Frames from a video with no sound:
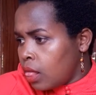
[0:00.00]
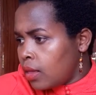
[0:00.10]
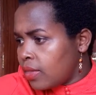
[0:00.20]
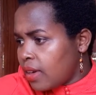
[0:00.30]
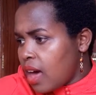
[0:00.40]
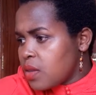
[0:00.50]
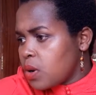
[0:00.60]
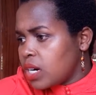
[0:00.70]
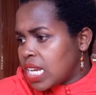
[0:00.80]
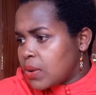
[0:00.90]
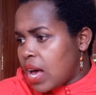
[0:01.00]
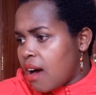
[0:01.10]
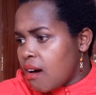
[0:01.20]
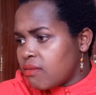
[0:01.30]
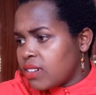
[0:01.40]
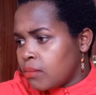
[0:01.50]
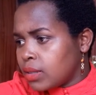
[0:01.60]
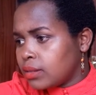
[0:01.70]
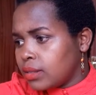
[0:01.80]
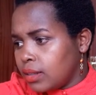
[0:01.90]
the other one we have, number
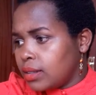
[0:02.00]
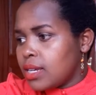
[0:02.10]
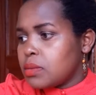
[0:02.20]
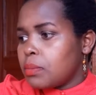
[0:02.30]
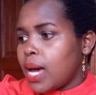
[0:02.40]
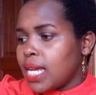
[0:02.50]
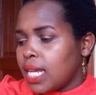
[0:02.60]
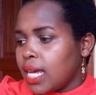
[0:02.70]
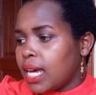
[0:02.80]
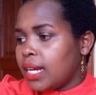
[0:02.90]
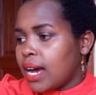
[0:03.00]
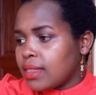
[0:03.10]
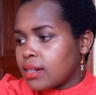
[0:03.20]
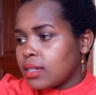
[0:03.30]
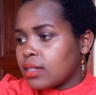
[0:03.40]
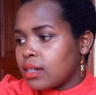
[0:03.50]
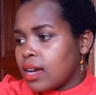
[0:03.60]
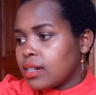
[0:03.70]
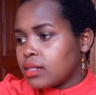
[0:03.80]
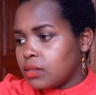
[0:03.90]
6, is mining and other related
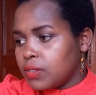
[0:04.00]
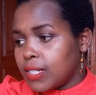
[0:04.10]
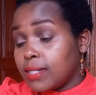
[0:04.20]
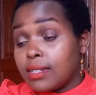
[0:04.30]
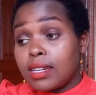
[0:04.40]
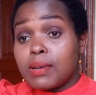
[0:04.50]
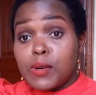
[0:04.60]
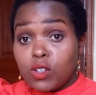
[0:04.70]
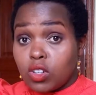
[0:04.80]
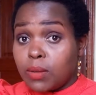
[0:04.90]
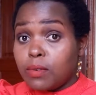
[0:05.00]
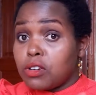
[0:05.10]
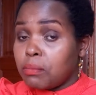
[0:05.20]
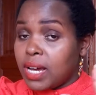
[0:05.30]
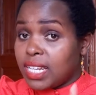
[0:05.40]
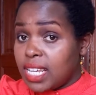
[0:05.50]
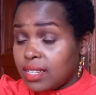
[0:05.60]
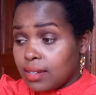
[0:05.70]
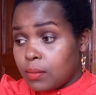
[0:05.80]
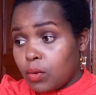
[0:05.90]
activities. Remember we talked about mining
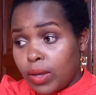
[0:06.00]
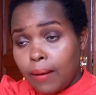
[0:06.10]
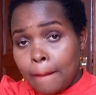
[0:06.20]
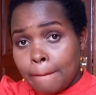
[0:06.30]
somewhere,